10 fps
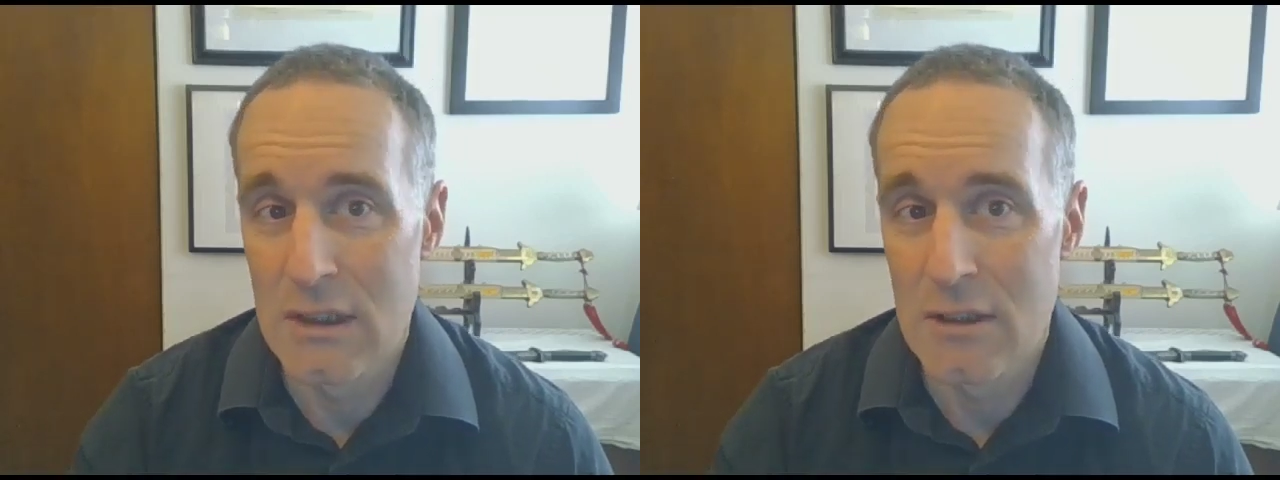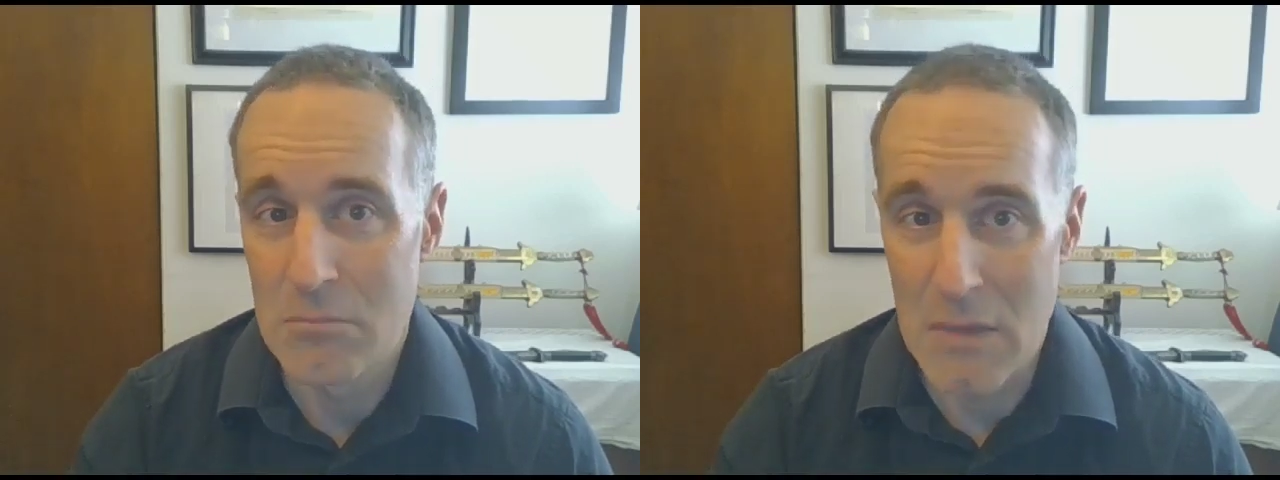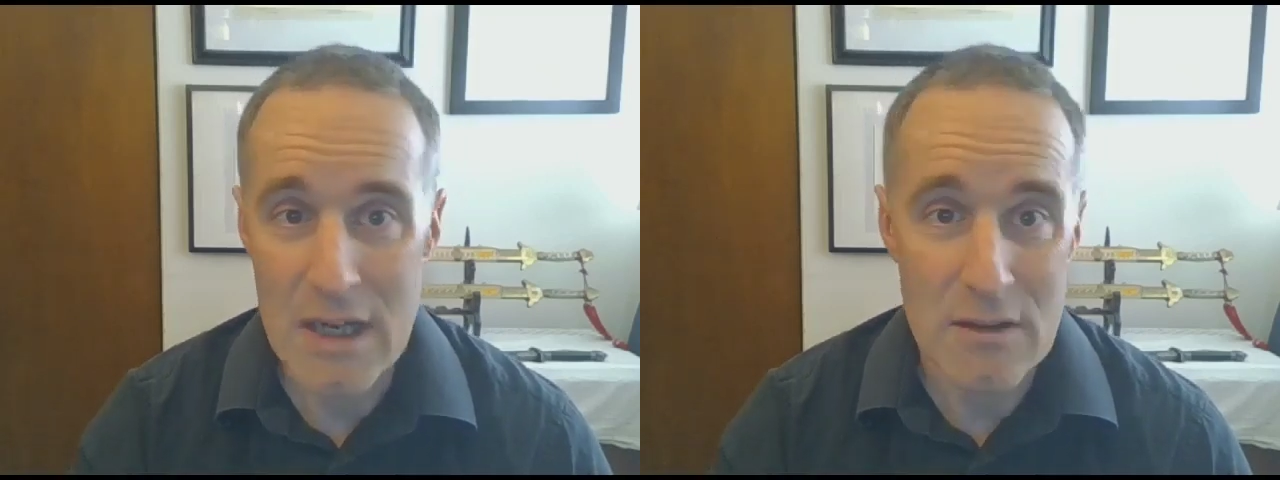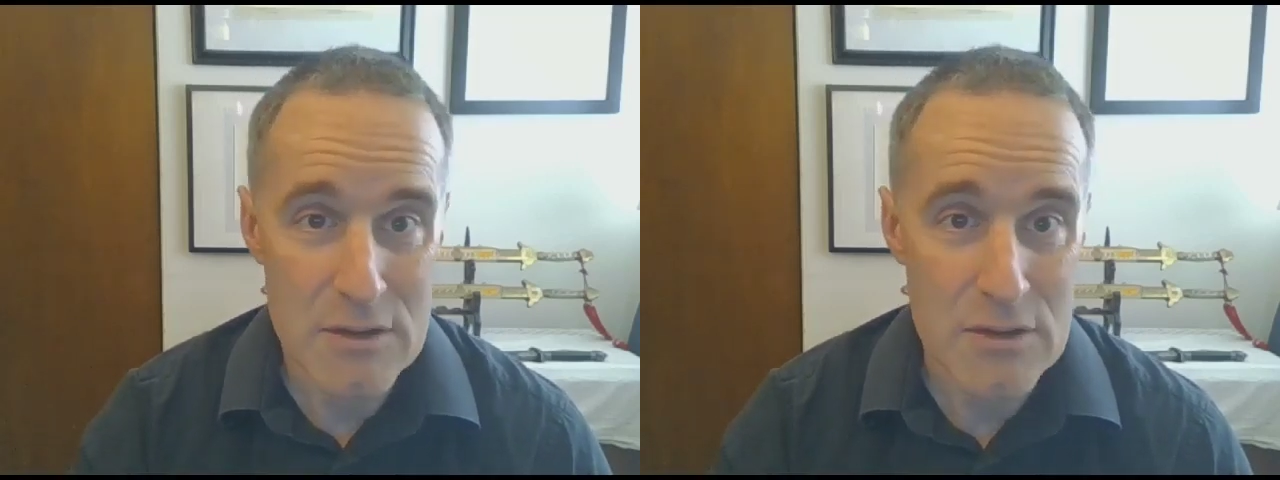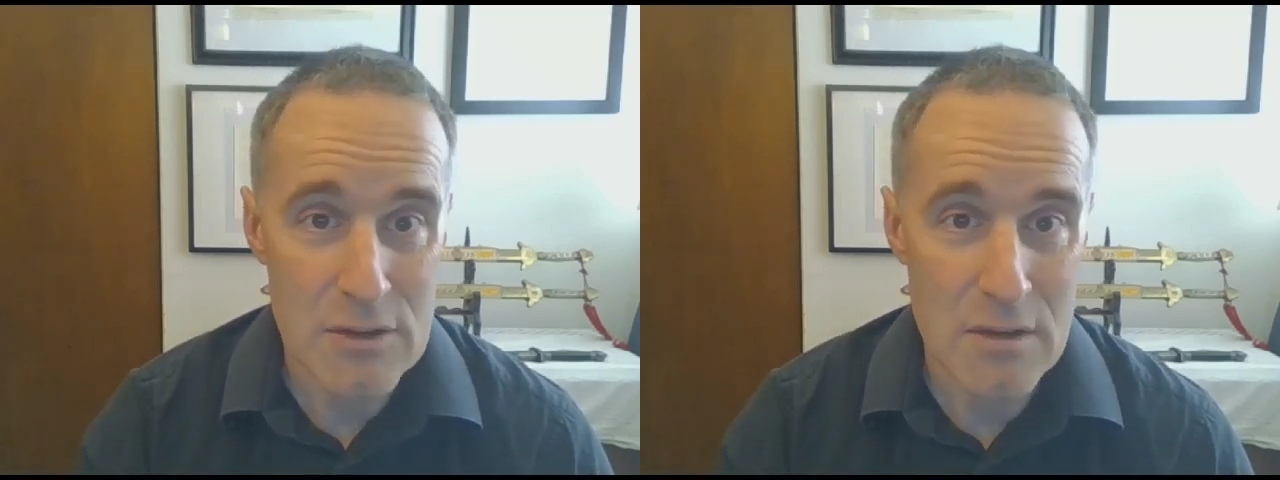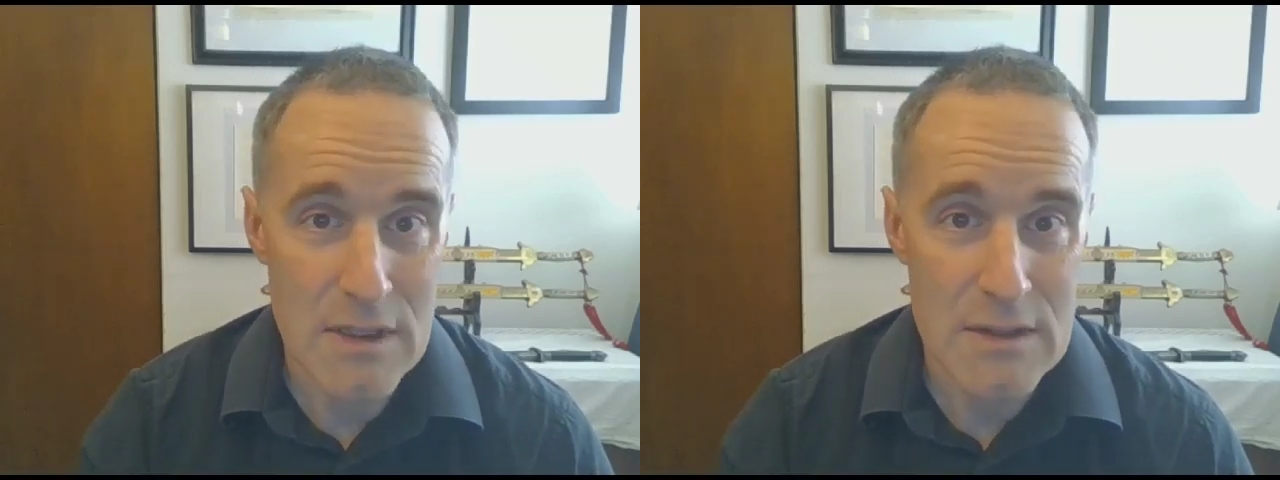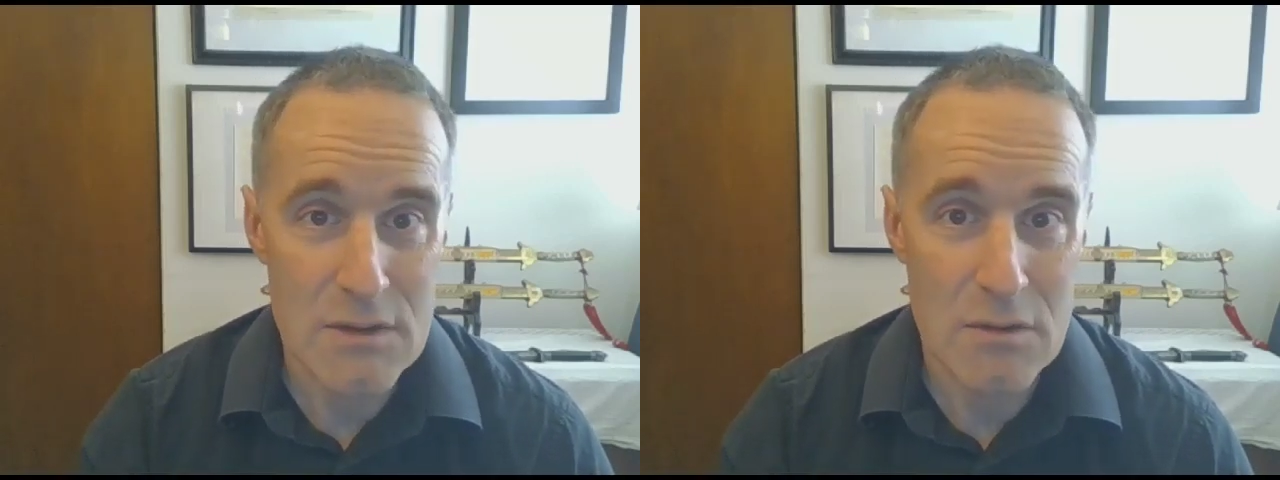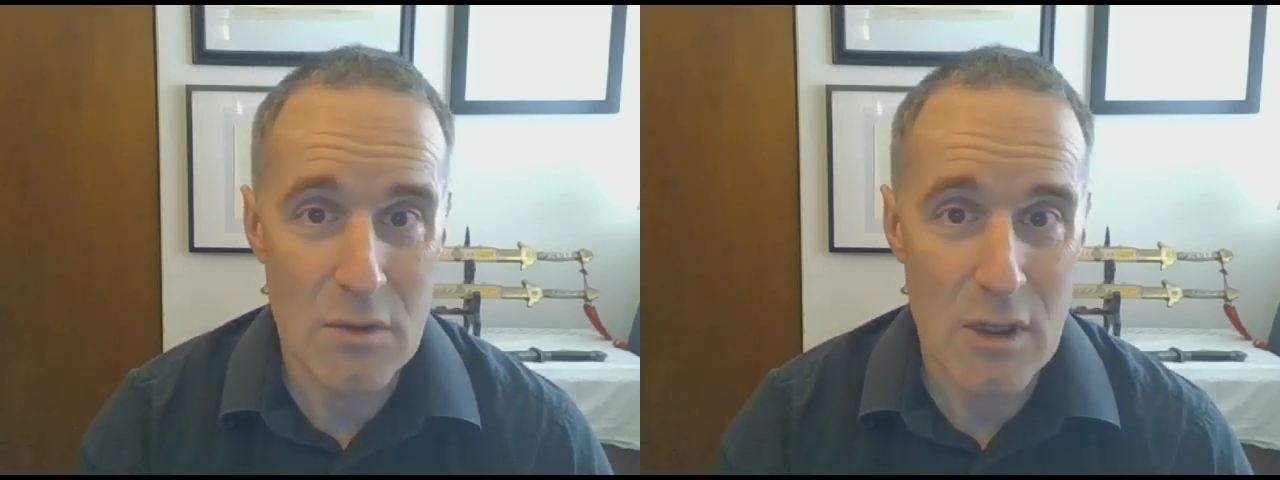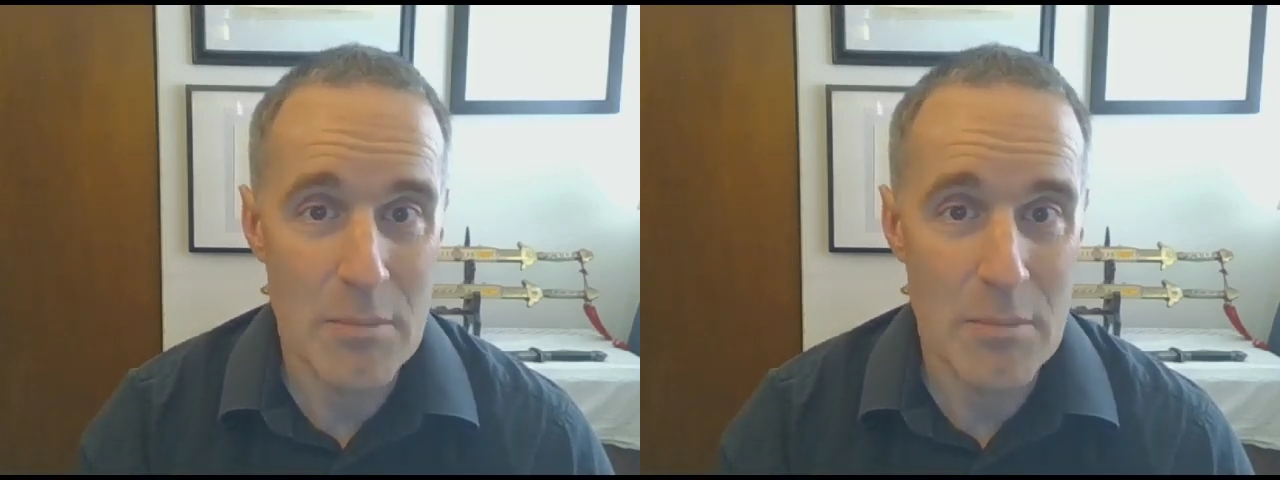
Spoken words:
Models show us where our